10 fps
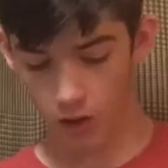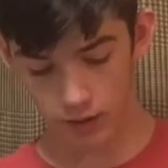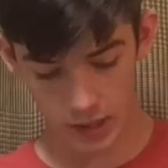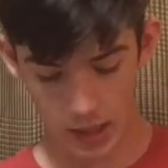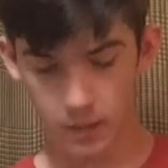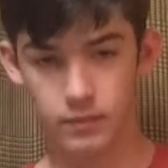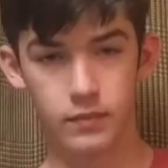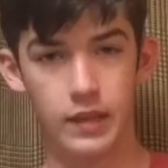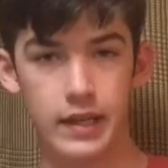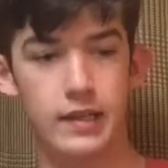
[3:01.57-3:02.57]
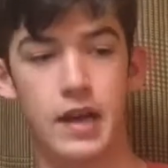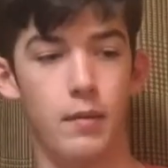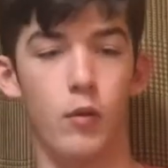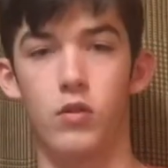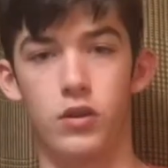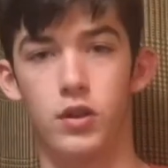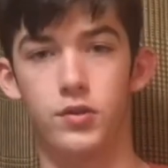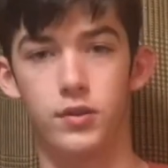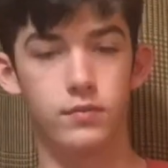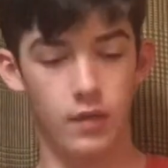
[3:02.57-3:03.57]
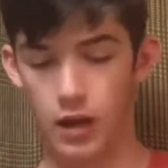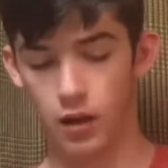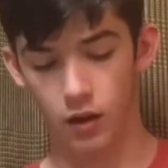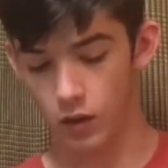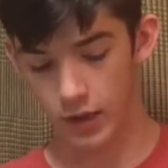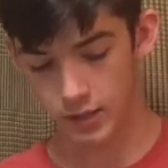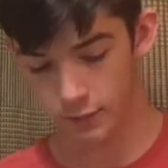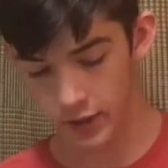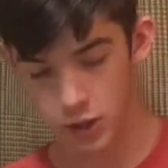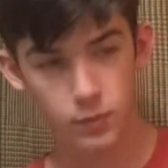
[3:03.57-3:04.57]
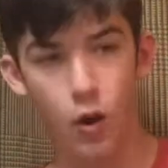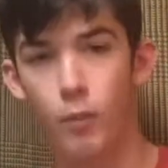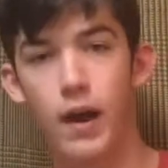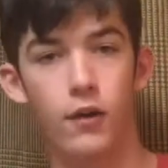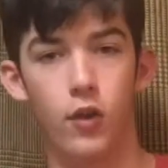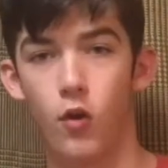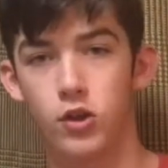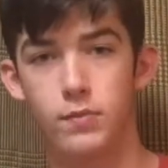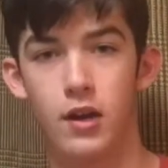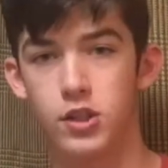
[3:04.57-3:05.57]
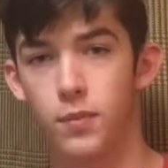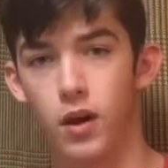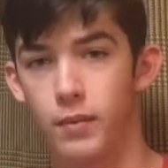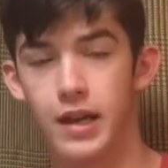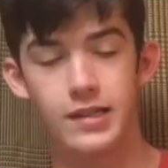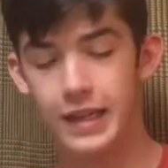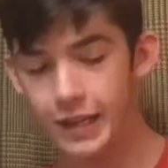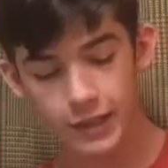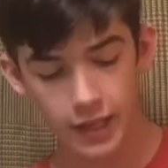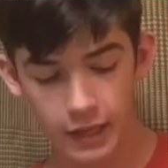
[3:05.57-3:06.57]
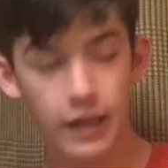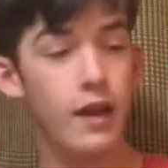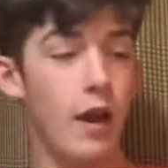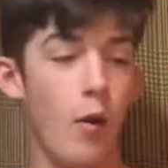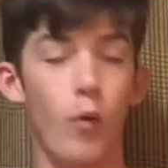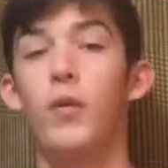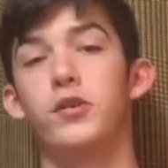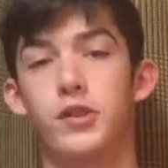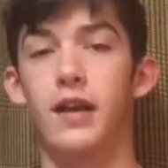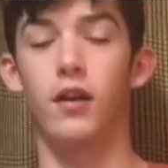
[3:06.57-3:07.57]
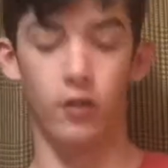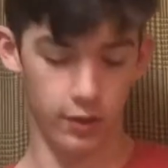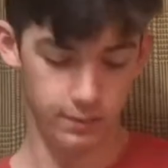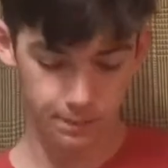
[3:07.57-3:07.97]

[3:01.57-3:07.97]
all the time, anytime I wanted to use it. I caught all kinds of fish, smallmouth, largemouth, spotted bass, anything will munch that color.